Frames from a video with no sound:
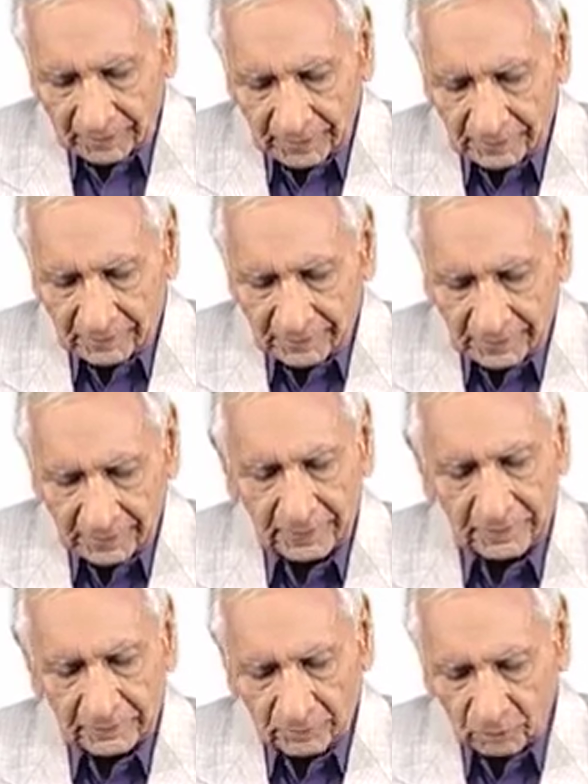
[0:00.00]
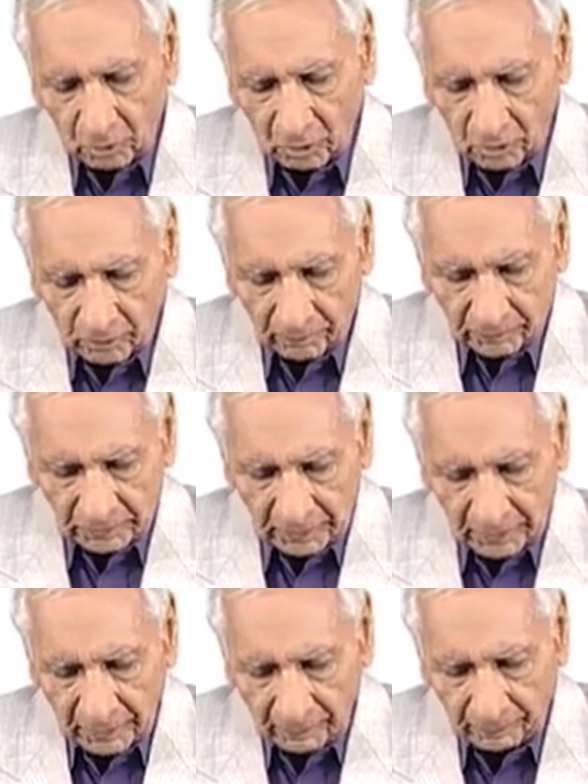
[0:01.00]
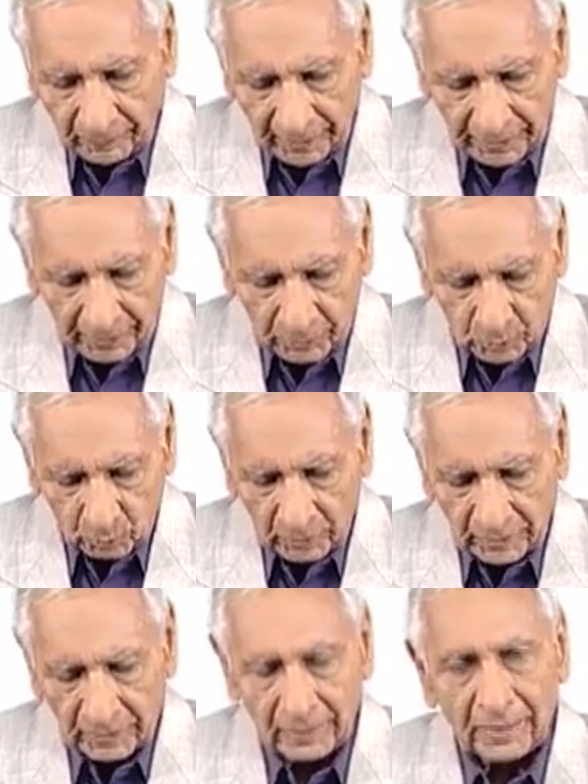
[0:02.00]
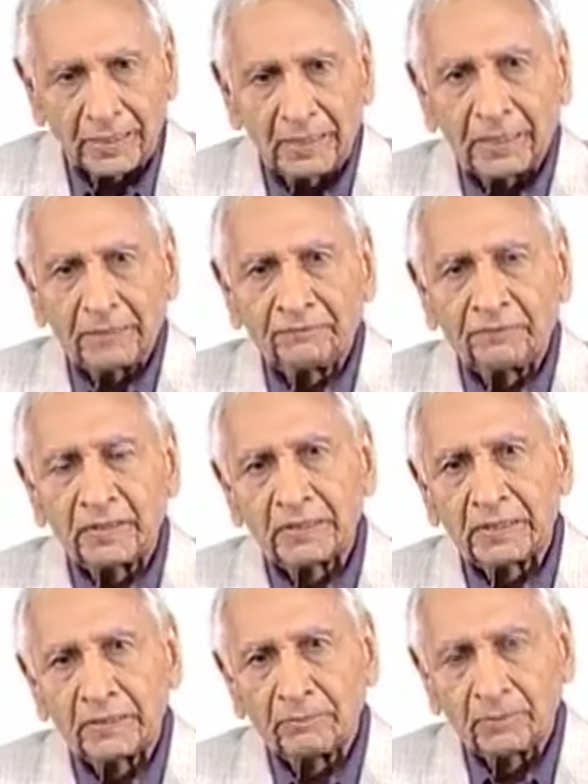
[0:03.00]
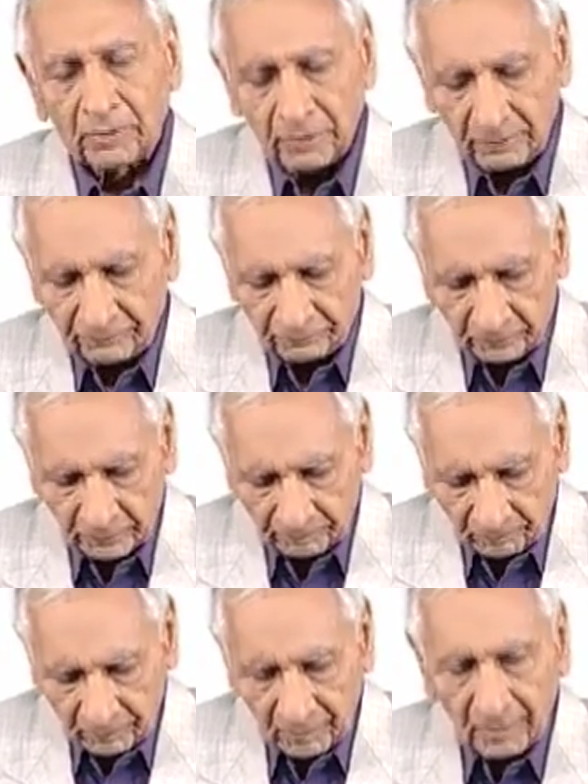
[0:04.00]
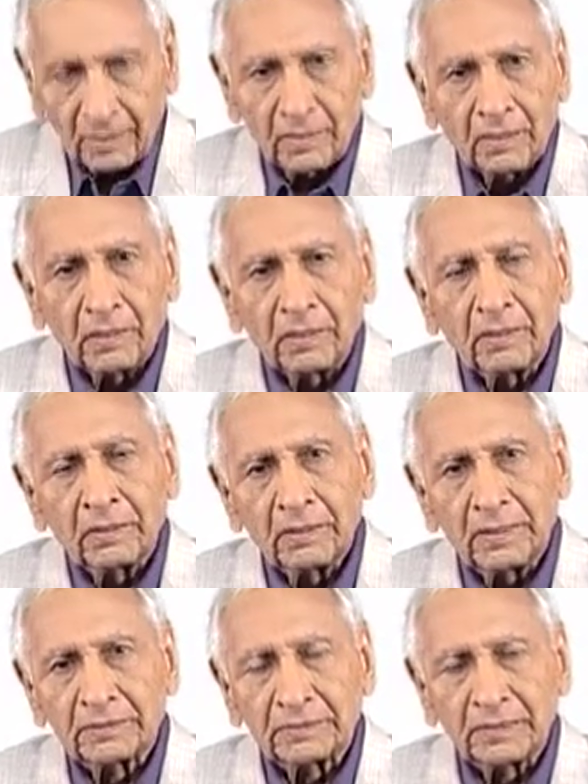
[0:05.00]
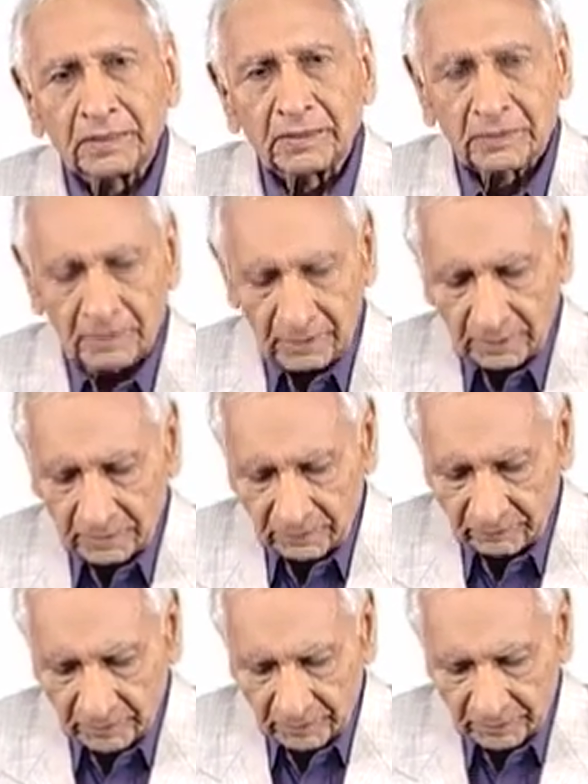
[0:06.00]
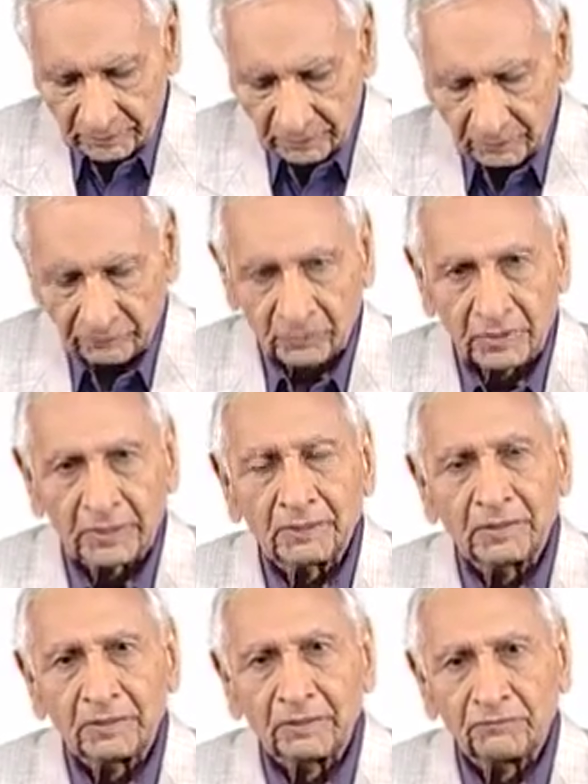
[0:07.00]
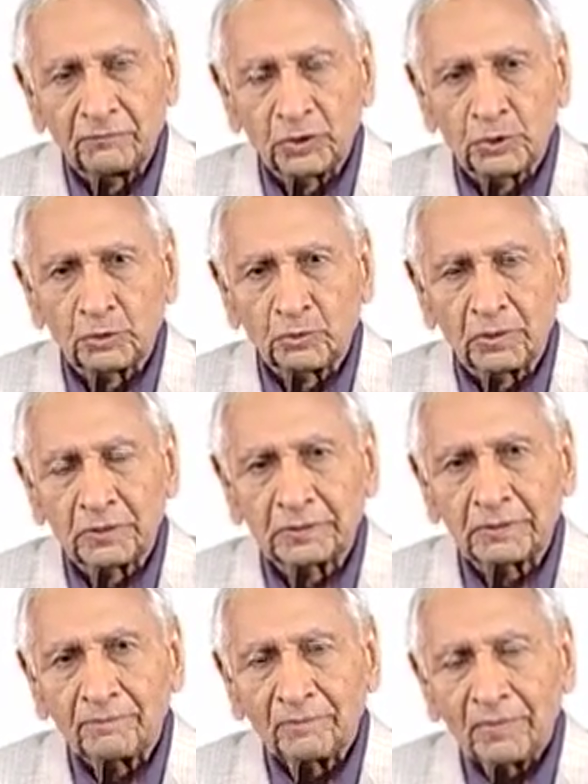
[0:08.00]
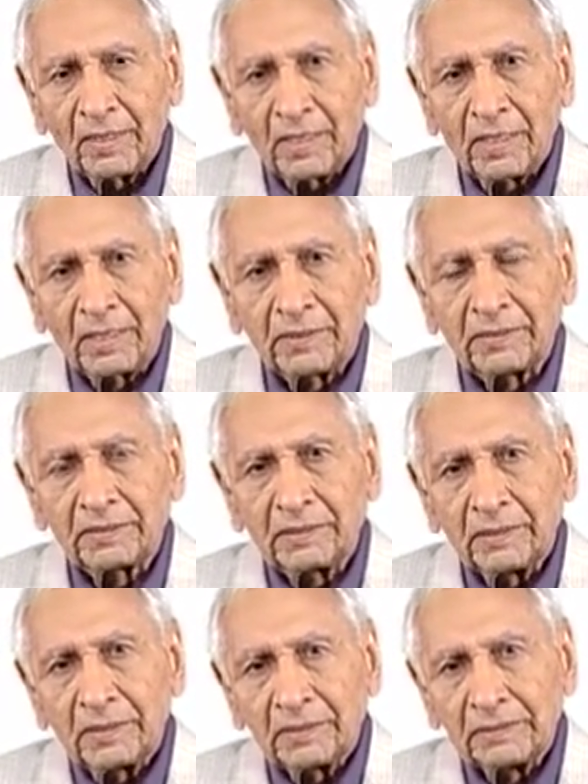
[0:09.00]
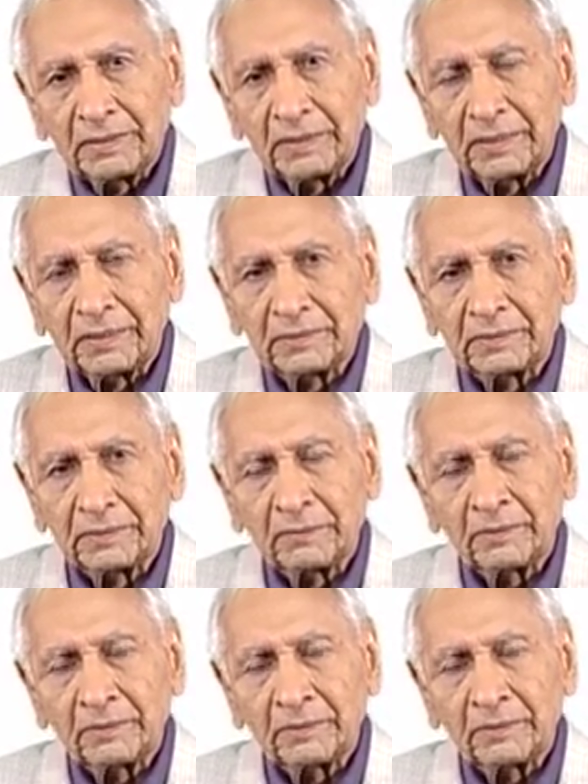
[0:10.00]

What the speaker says: that these norms apply to an indefinite number of let's say activities of the individuals, and these